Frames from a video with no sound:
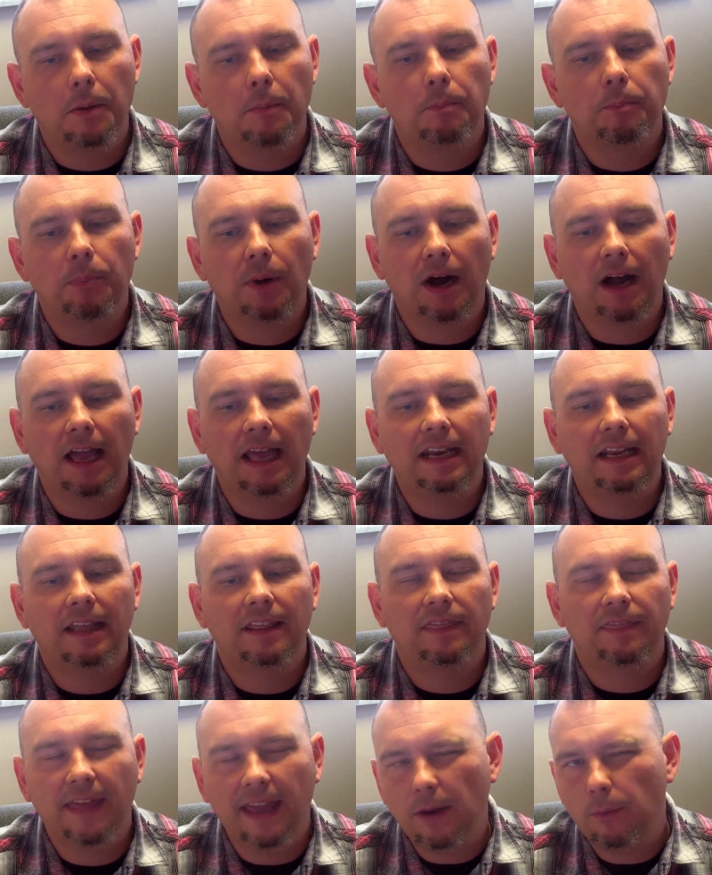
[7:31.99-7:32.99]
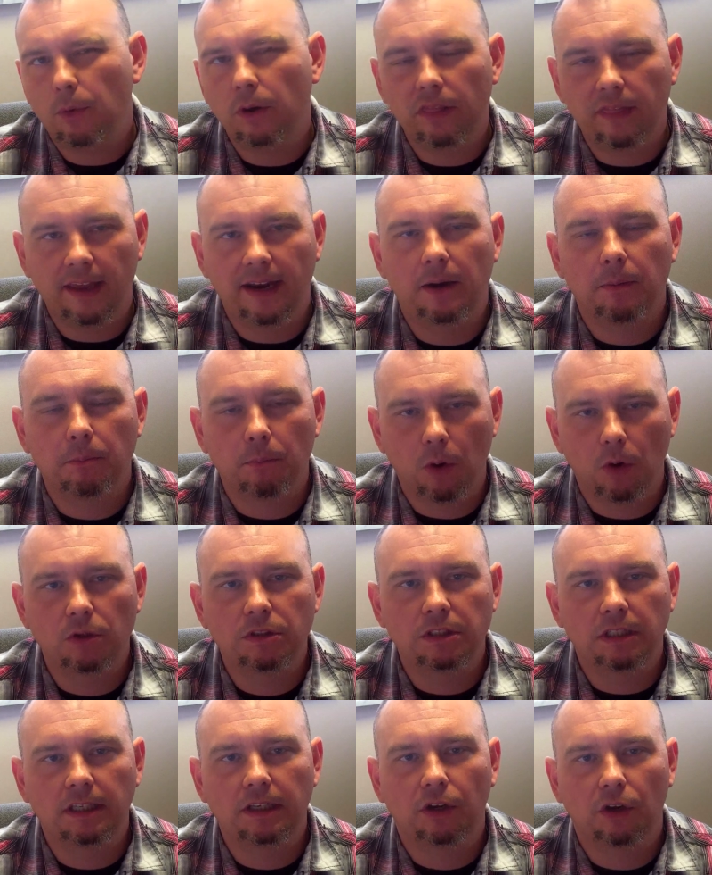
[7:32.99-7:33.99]
but they were there
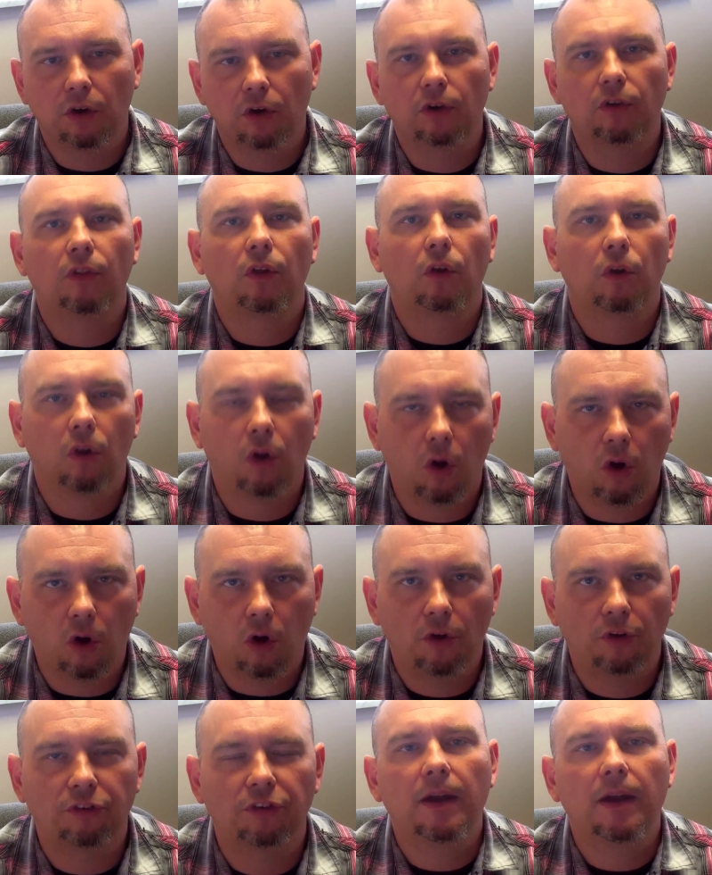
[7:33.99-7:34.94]
mostly to learn the law.